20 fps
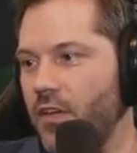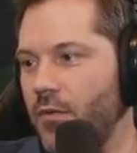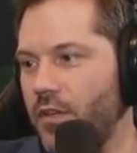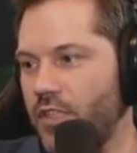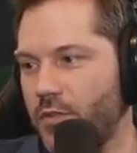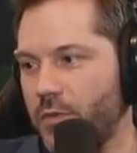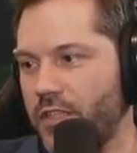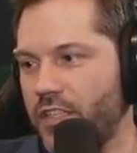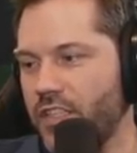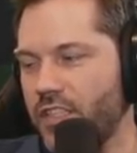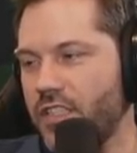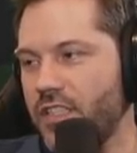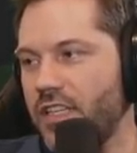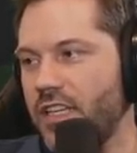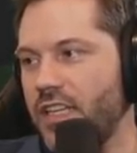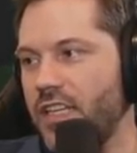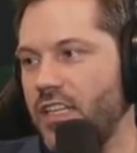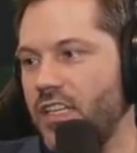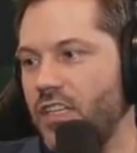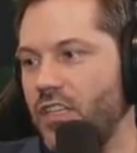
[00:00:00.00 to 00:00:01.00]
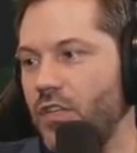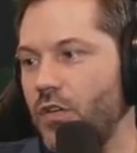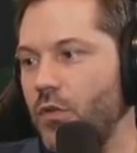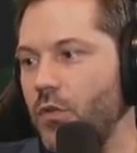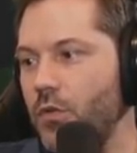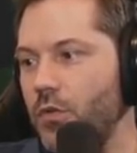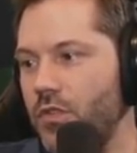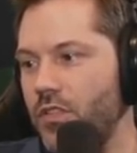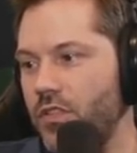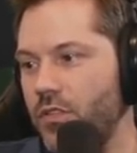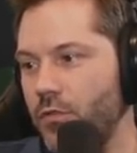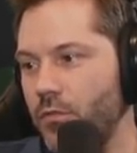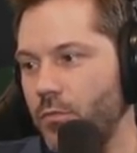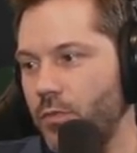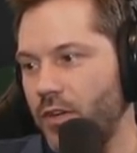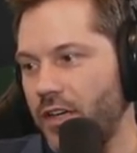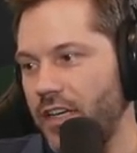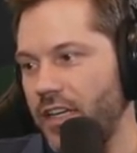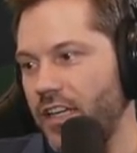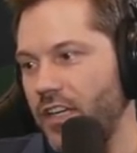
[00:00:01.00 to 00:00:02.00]
which we just need you to
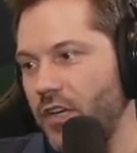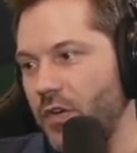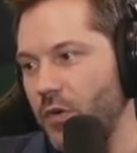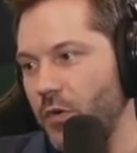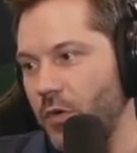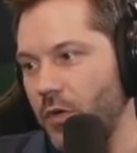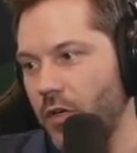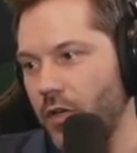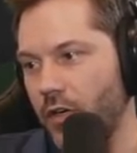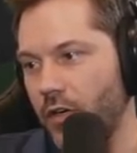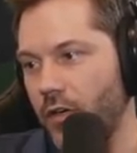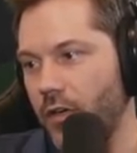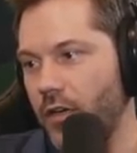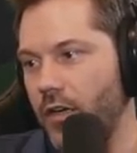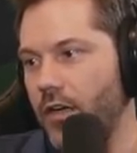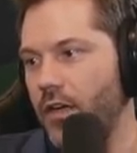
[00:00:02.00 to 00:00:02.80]
bring your